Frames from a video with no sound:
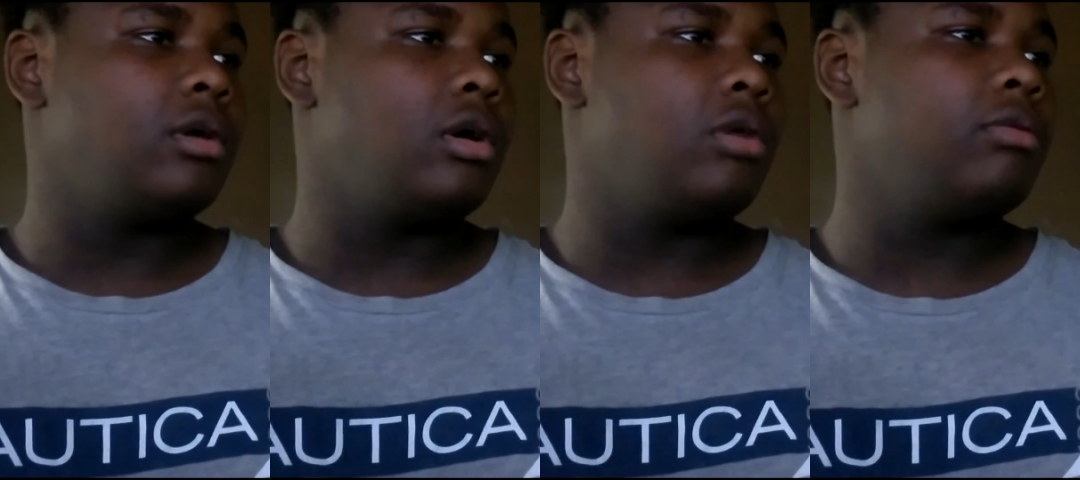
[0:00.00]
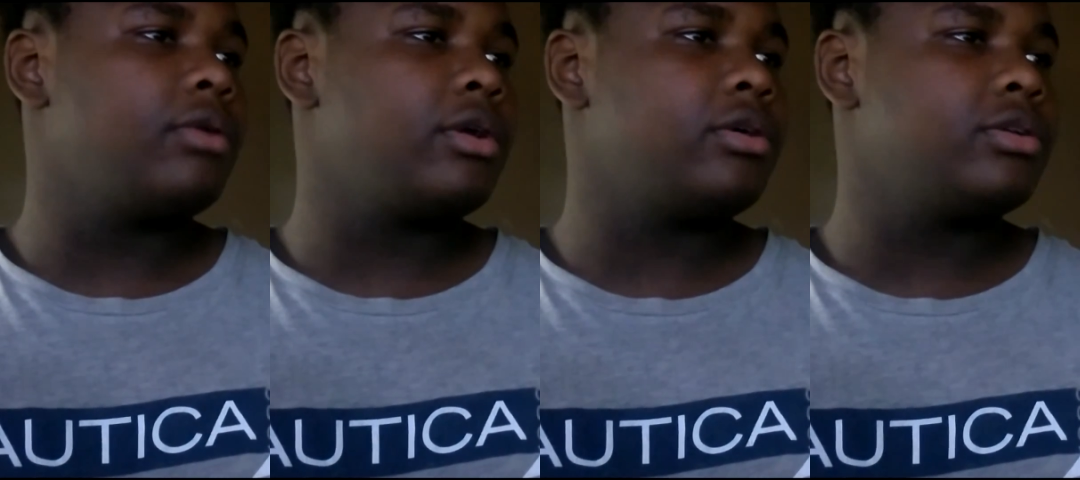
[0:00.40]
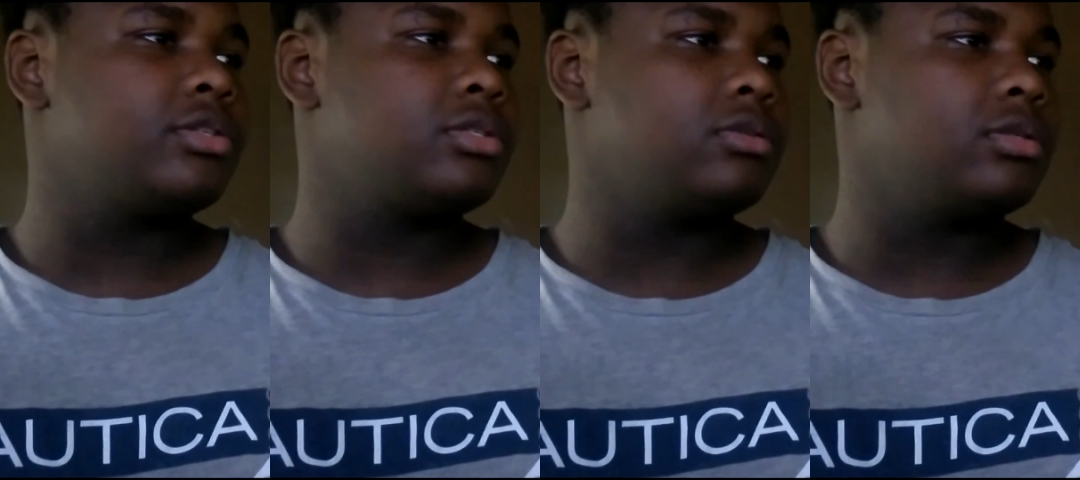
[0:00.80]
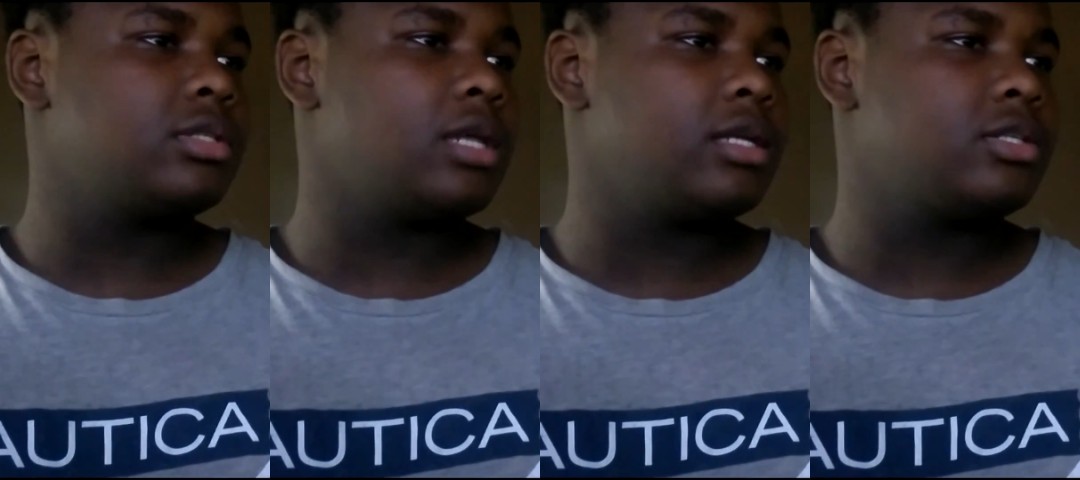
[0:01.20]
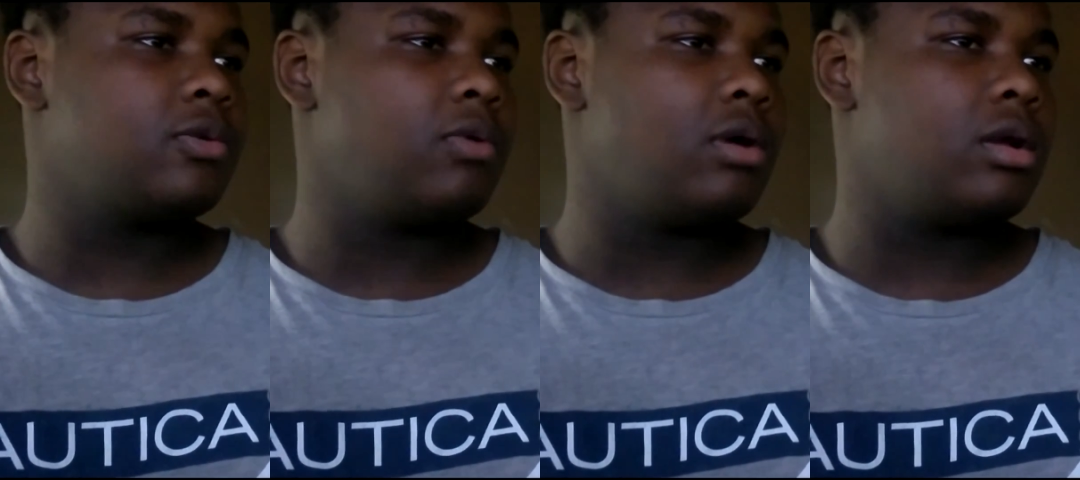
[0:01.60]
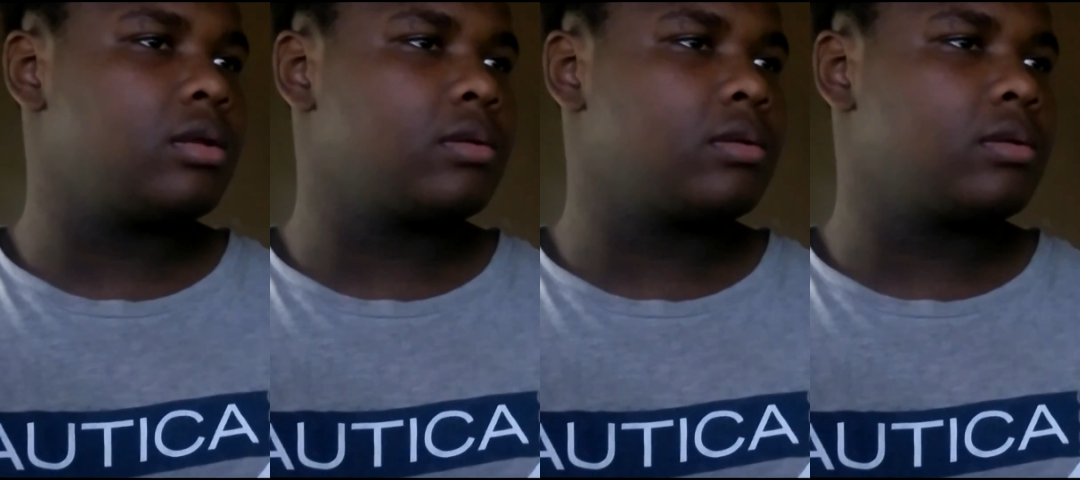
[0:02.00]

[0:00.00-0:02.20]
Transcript: Oh, there goes the Suicide Squad.